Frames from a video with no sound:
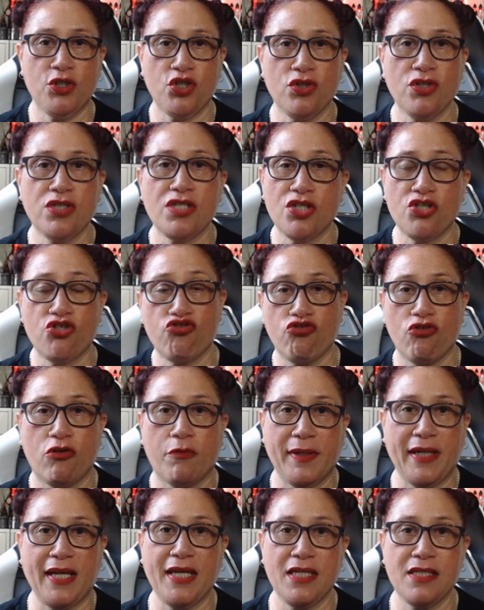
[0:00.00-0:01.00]
a juice that's
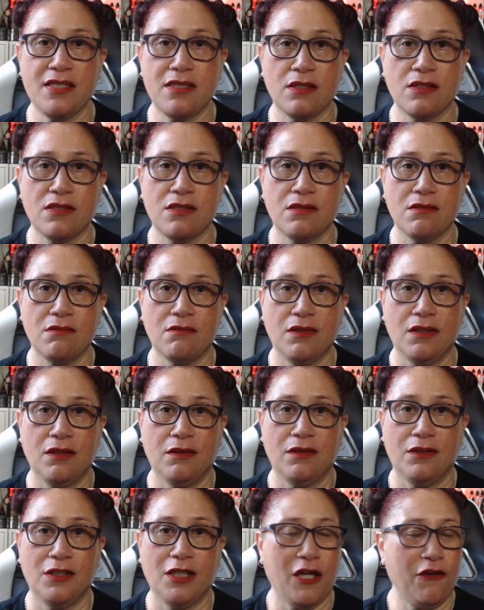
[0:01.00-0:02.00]
strawberry laces.
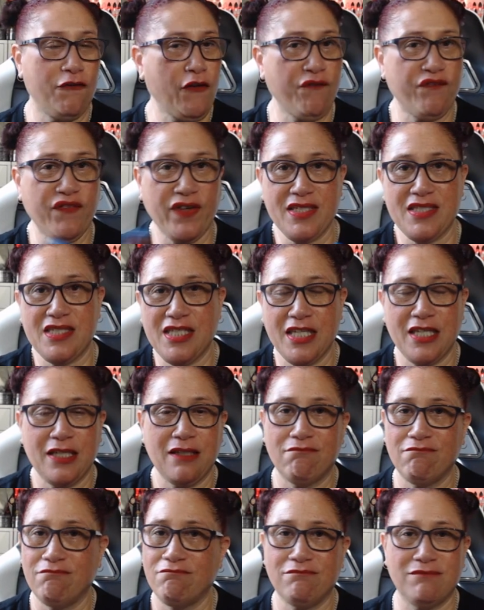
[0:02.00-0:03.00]
If I fancy
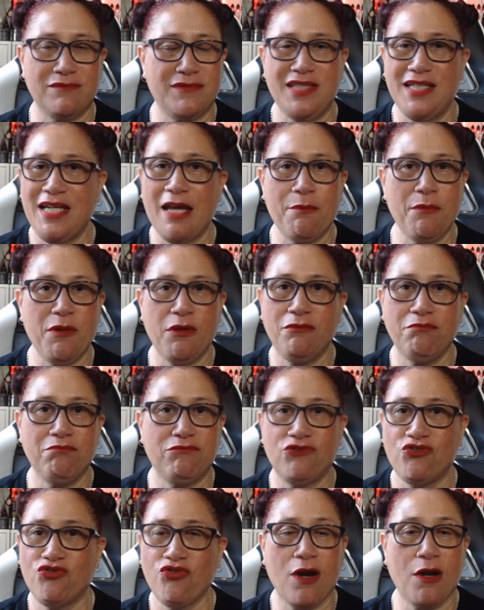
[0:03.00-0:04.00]
lemon
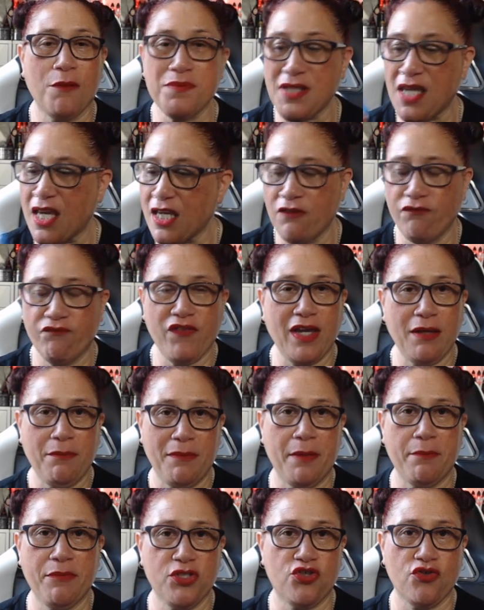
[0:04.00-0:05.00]
drops, I can vape
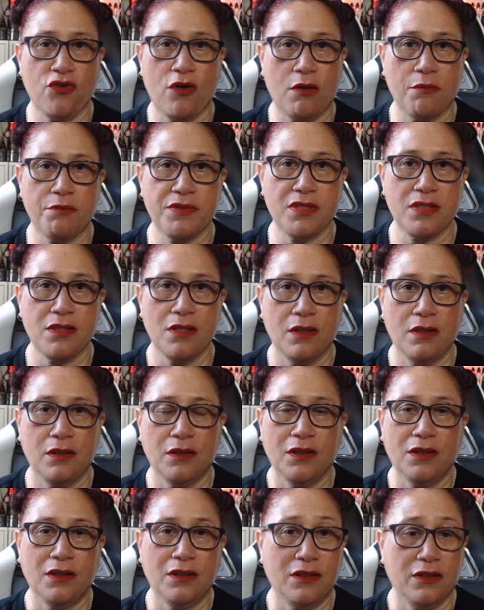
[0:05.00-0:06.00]
lemon drops.
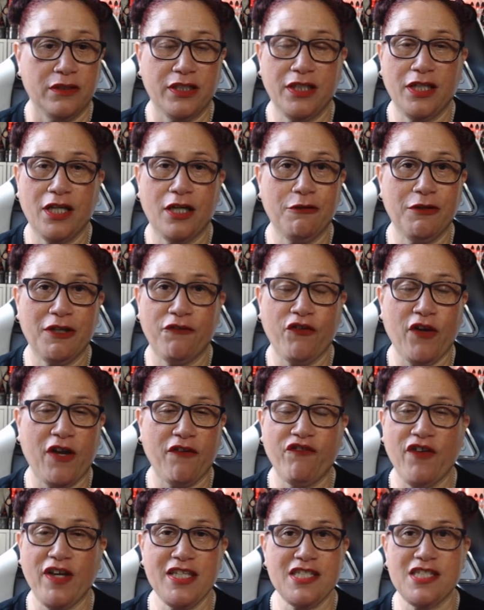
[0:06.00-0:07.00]
You know, if I
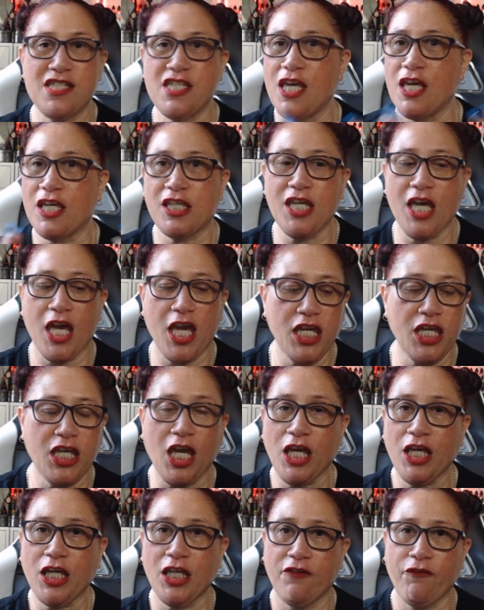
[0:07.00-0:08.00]
fancy a cake,
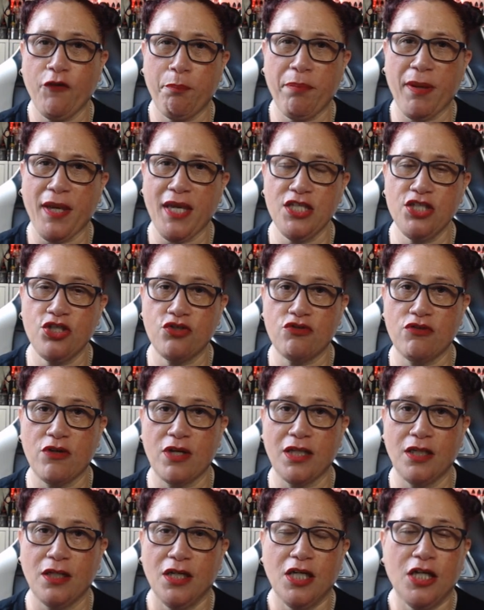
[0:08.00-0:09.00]
I can have a
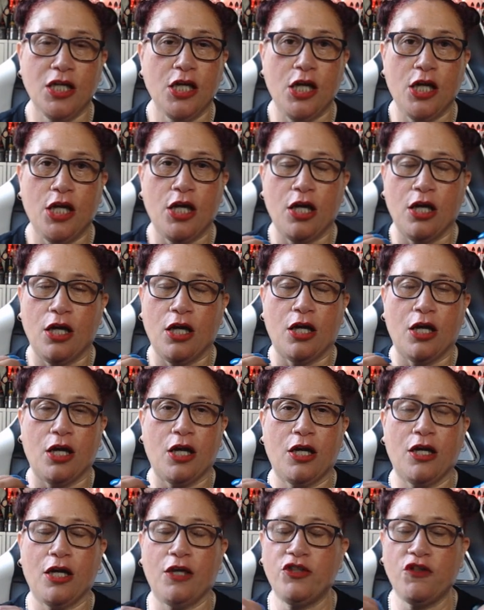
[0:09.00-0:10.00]
pastry.
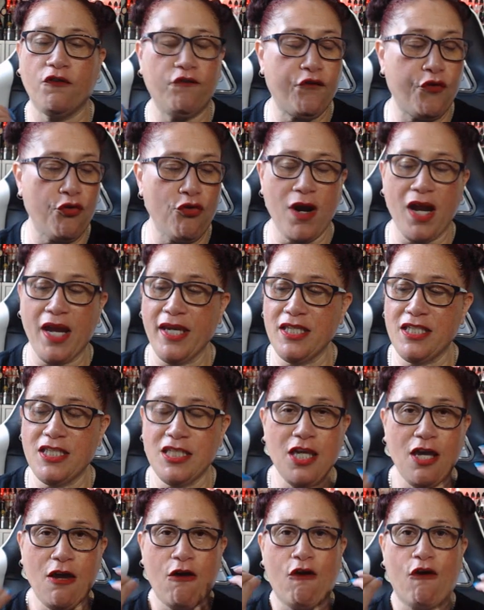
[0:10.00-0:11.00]
The
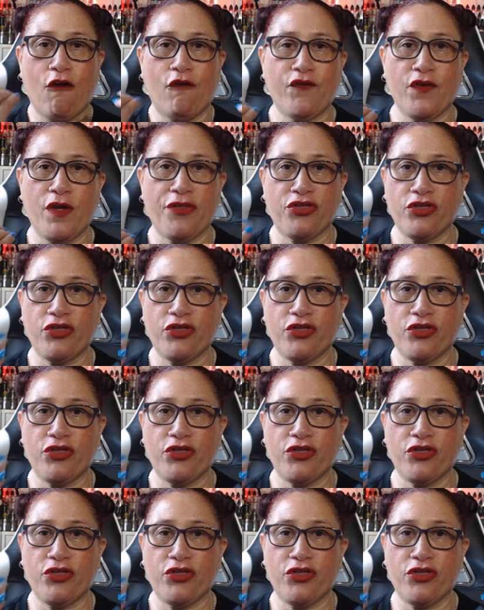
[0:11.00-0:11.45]
variety of